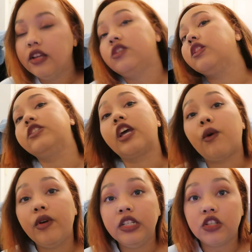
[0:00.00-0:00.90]
So the
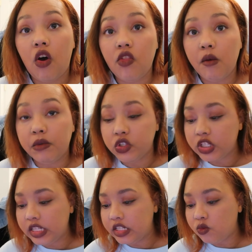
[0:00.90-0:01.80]
second one is called The
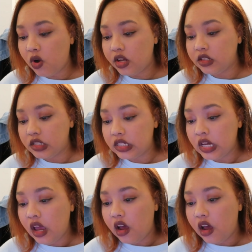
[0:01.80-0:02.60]
Merciless Ones,